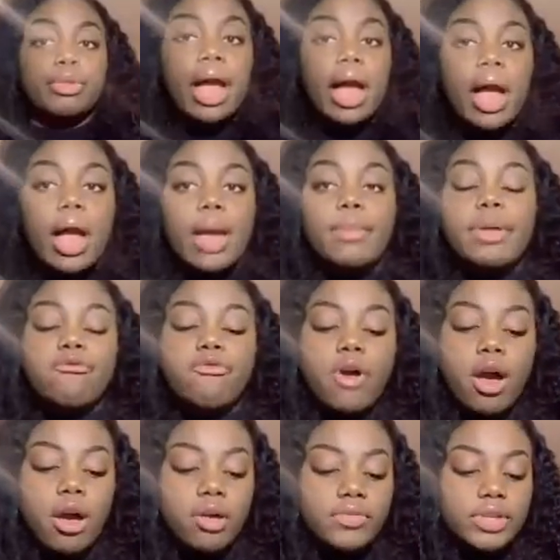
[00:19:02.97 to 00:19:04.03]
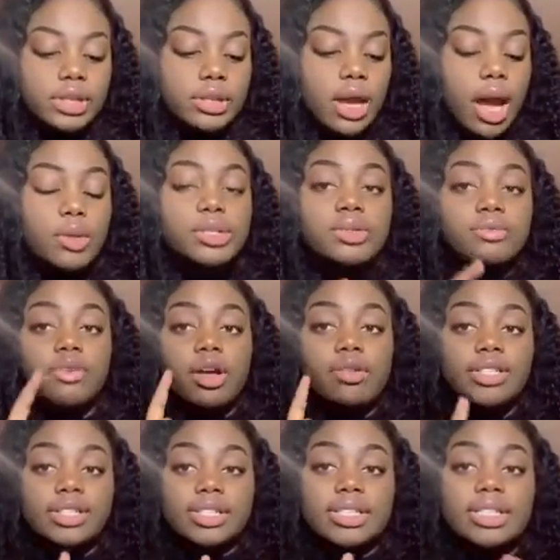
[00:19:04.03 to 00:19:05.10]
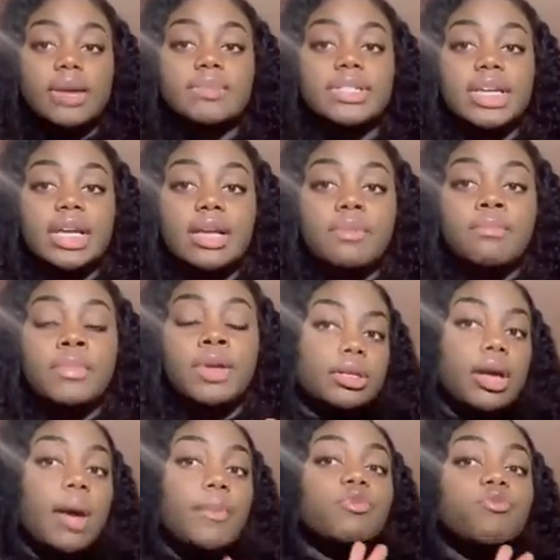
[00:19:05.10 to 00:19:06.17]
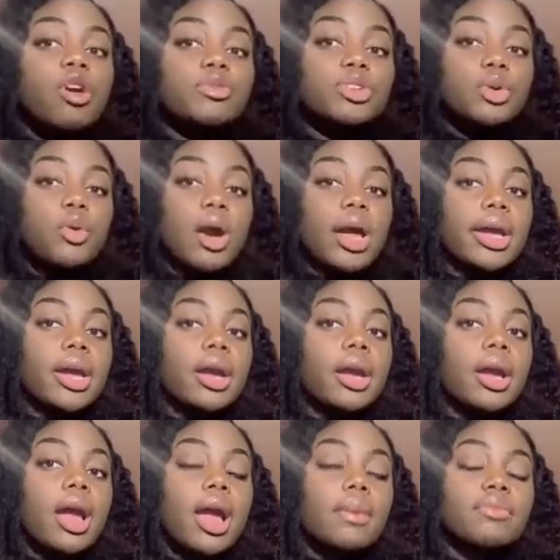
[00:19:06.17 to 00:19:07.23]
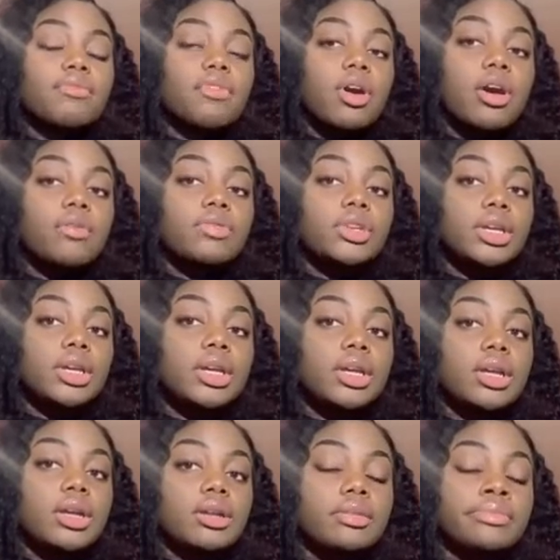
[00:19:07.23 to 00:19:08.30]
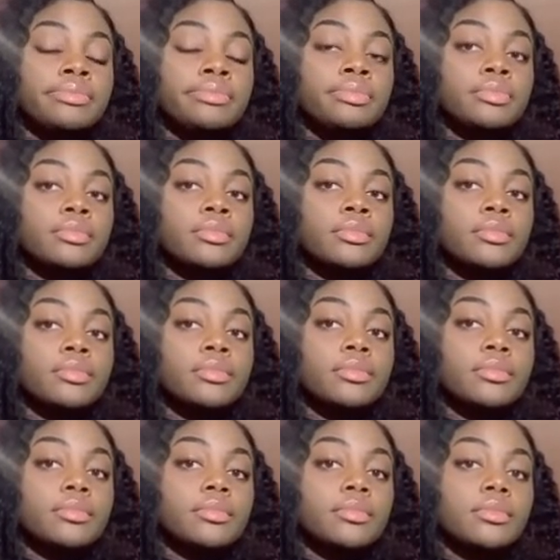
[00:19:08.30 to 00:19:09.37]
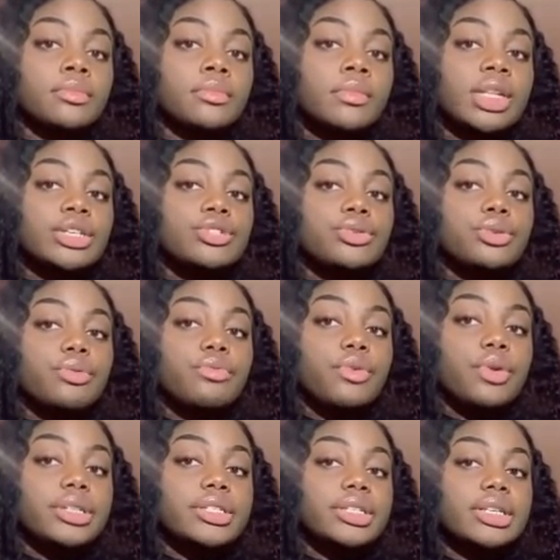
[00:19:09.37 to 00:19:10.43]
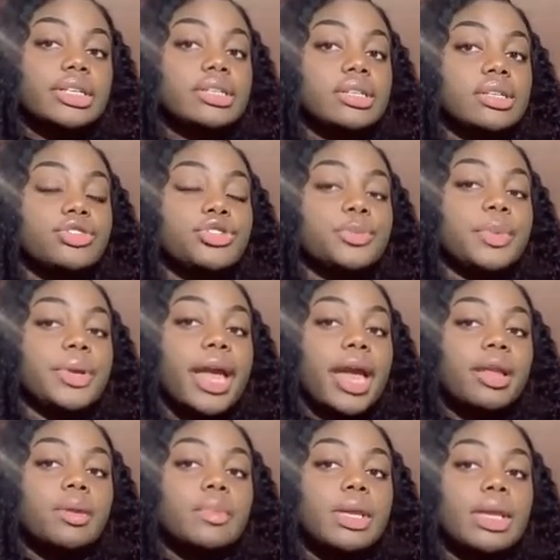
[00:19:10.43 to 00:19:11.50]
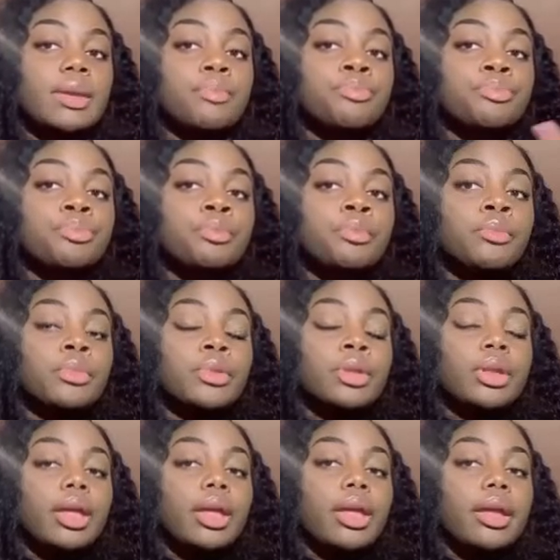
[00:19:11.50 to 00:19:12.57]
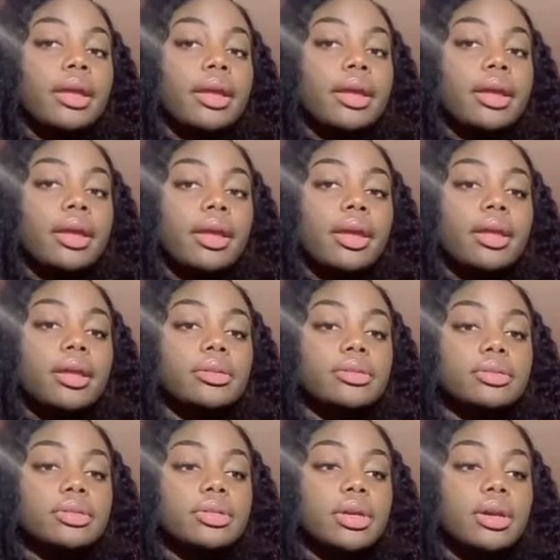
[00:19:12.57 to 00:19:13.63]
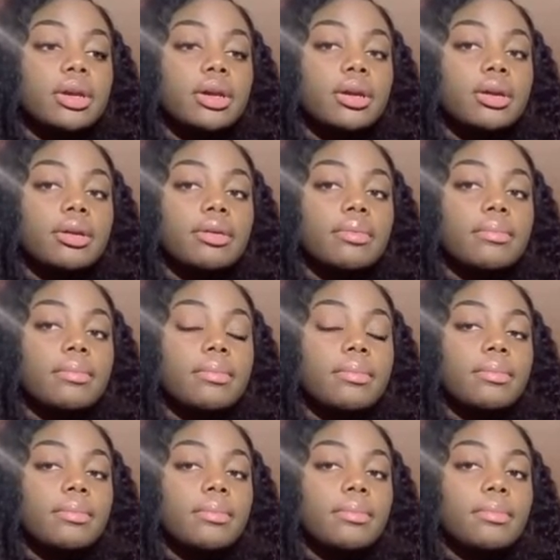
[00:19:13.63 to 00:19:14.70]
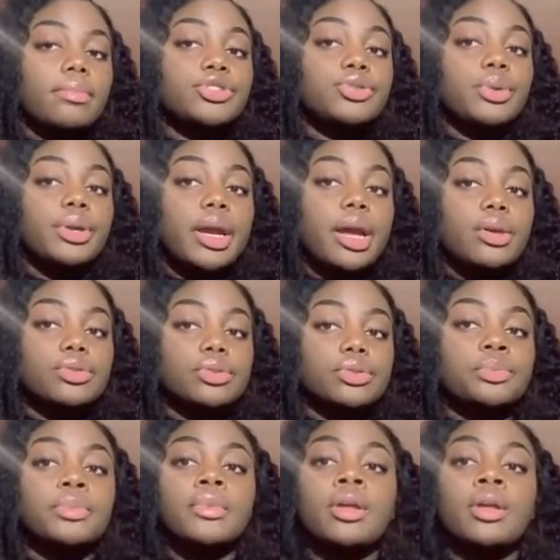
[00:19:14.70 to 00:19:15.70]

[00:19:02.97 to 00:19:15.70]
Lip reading: I was involved in the STEP team. I'm involved in choir. I'm involved in Student Voices, Leadership Academy, and Student Council.